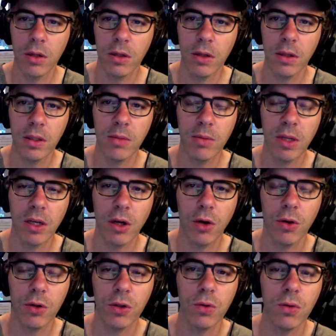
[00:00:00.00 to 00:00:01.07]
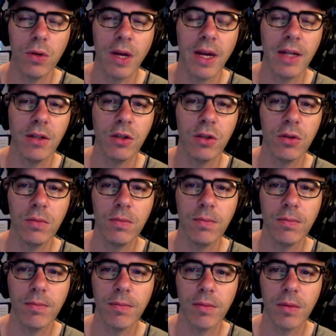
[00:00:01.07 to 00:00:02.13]
Simply go to Add To
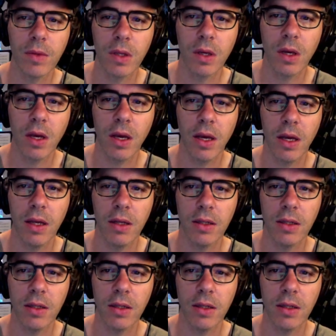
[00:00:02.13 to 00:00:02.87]
and